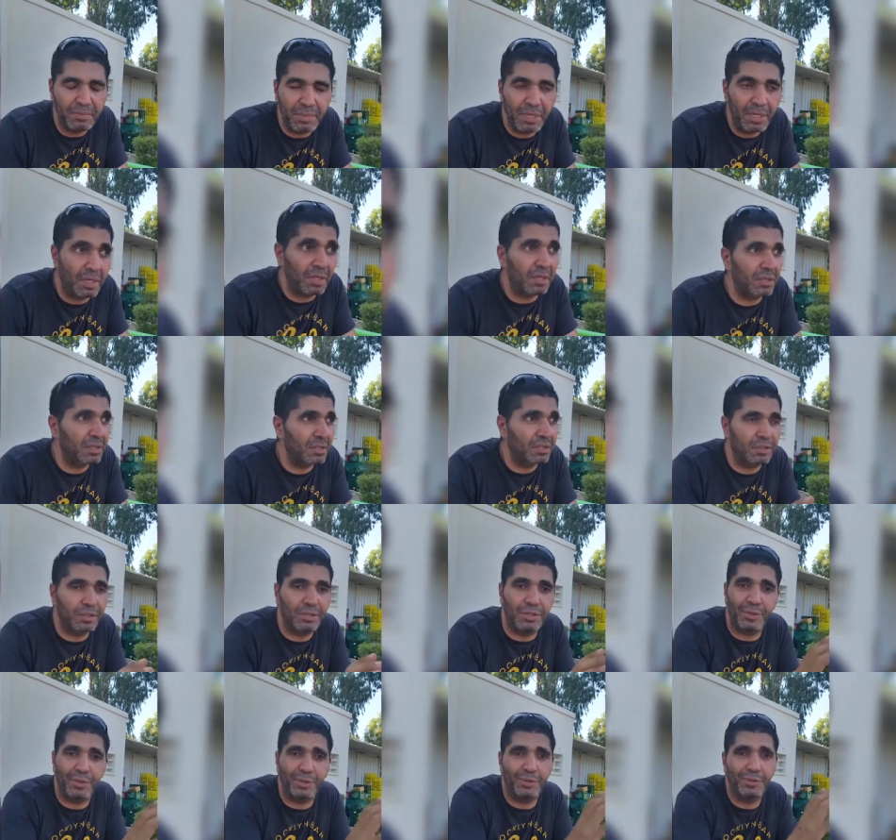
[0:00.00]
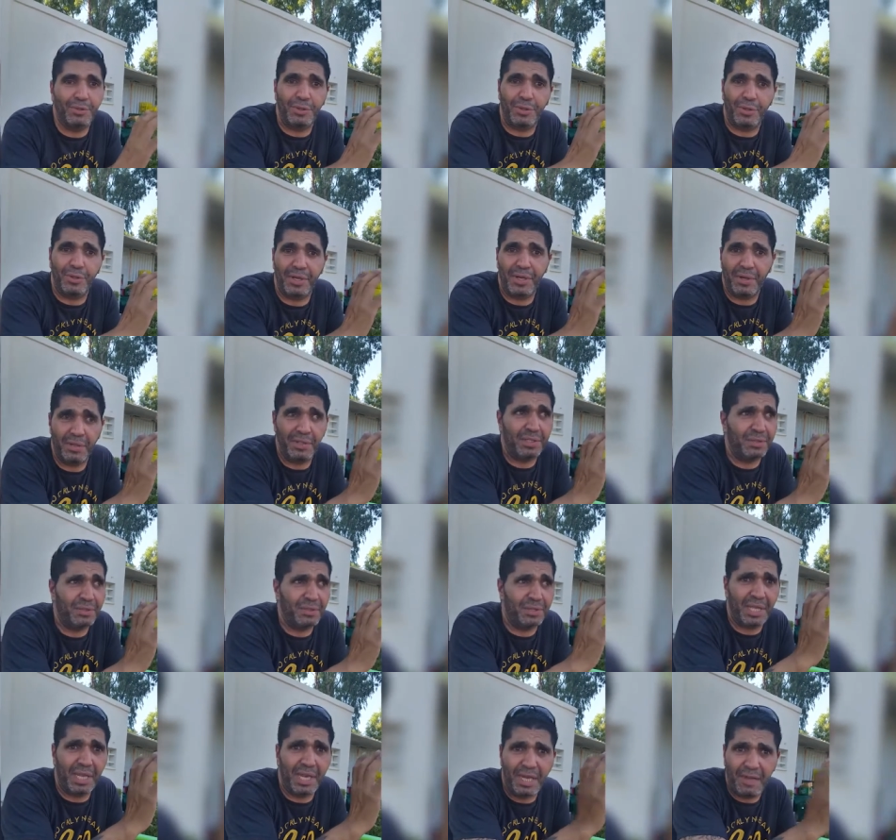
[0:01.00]
humanity, yeah? to the
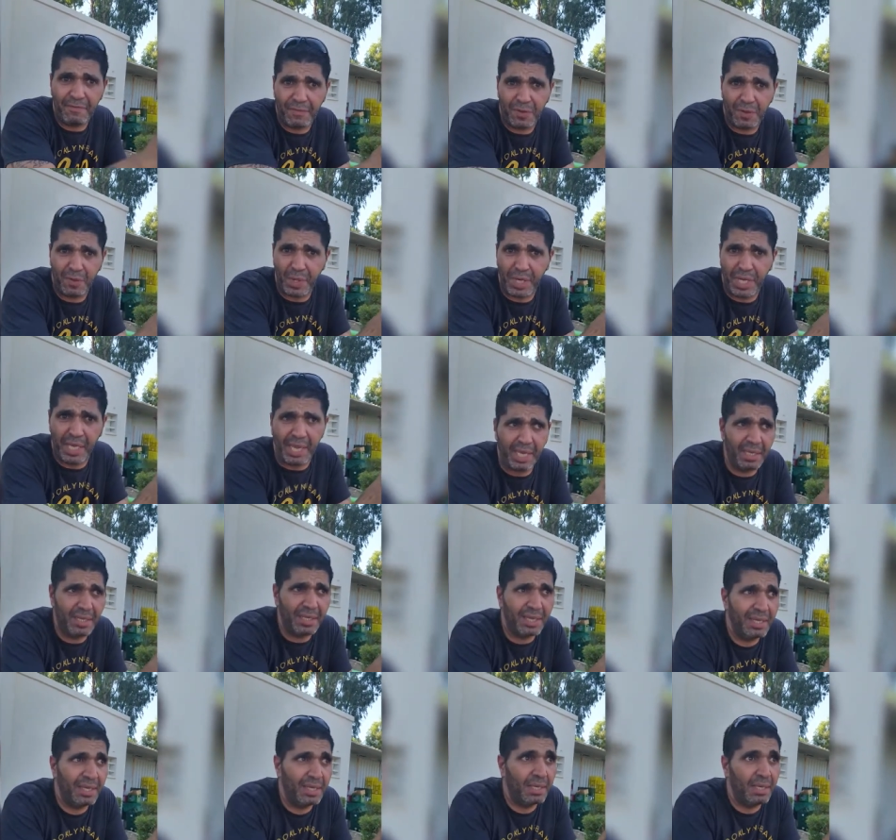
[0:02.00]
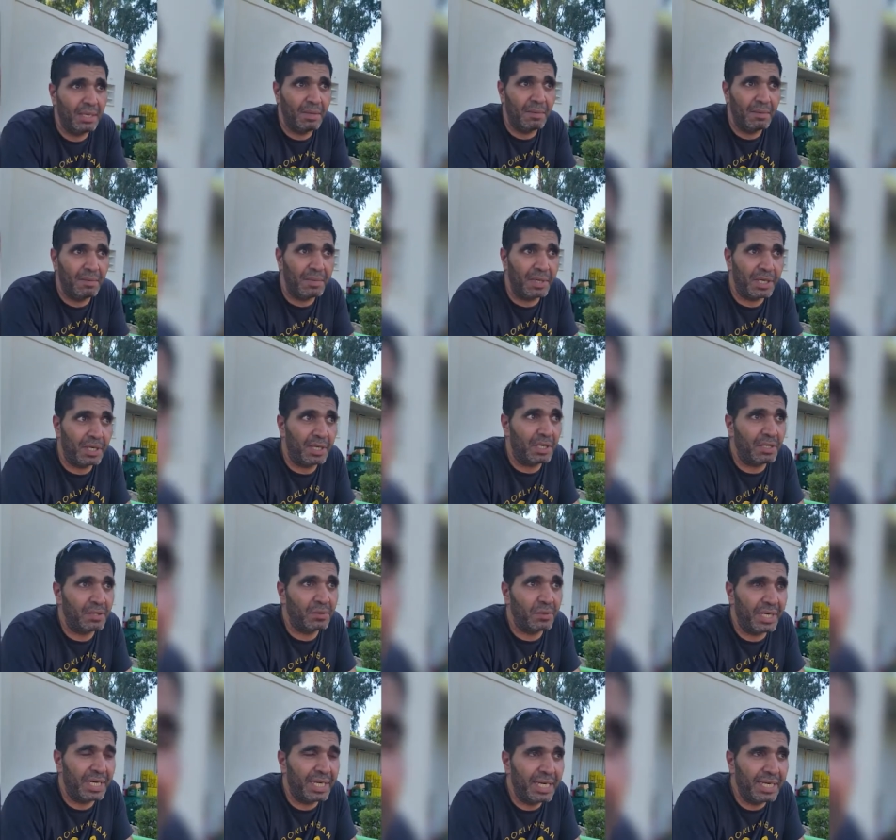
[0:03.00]
left wing, because
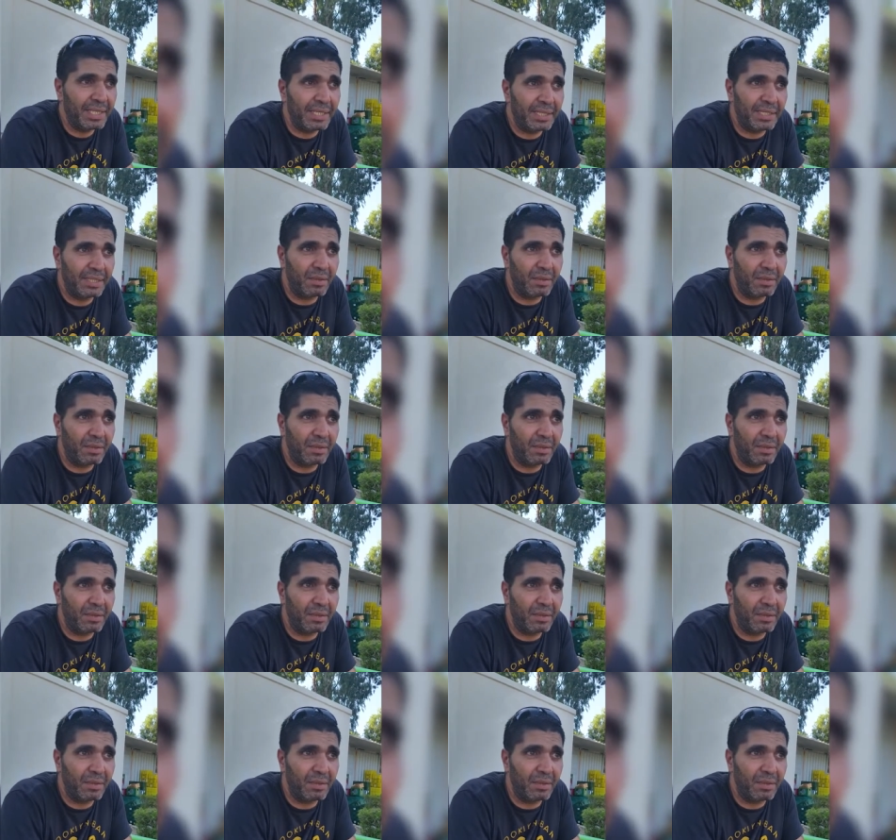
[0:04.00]
when I